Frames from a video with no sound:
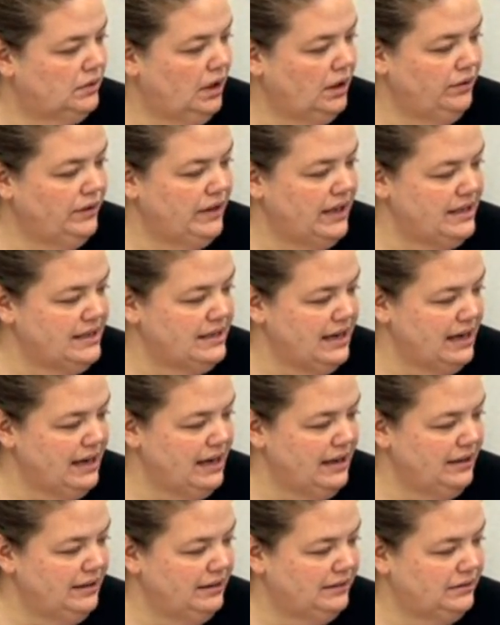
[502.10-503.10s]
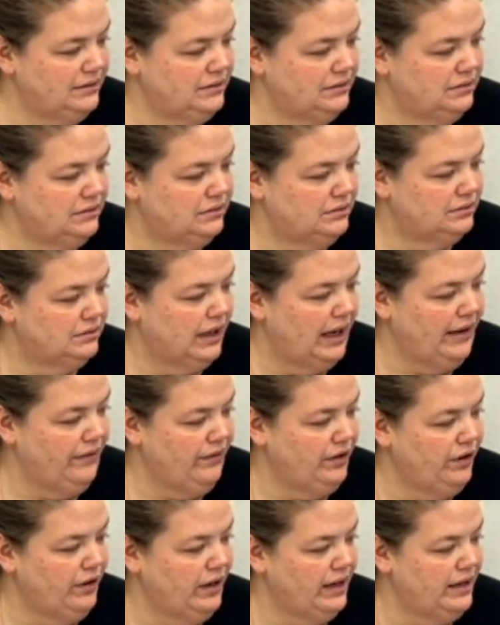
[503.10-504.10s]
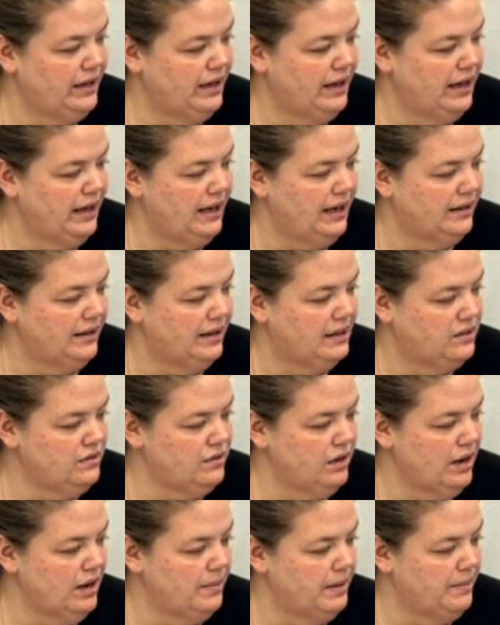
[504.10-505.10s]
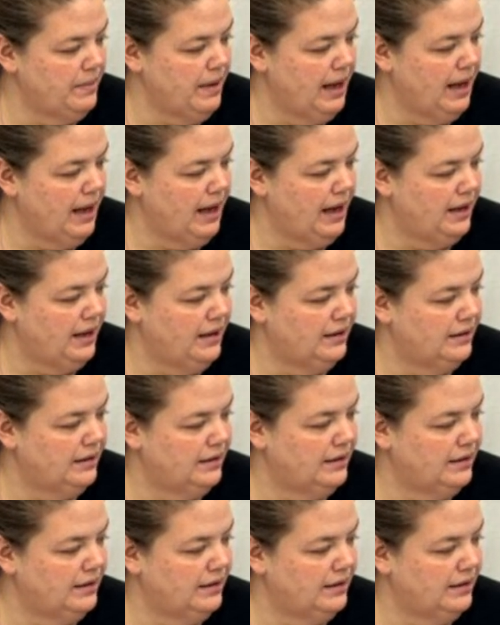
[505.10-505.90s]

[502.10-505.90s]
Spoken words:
Oh, thanks, Donnell. Have a great night. Thanks for coming by.